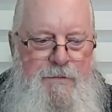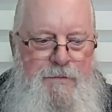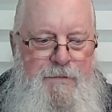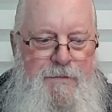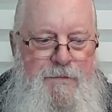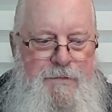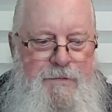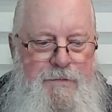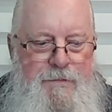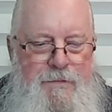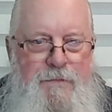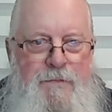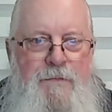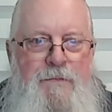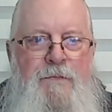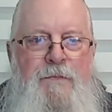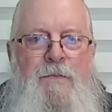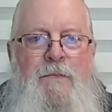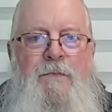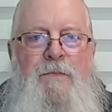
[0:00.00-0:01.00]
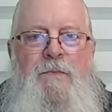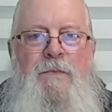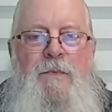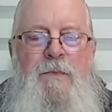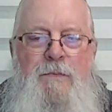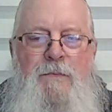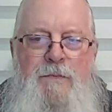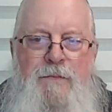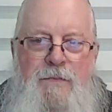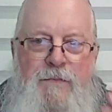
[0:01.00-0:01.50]

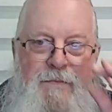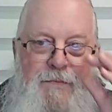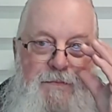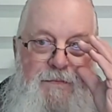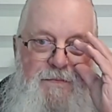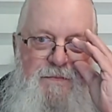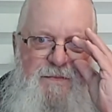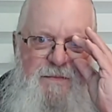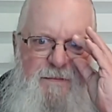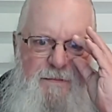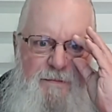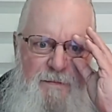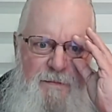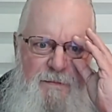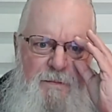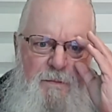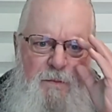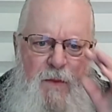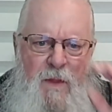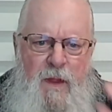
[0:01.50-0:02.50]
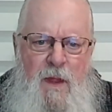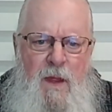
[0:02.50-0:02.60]
No one is speaking in this clip.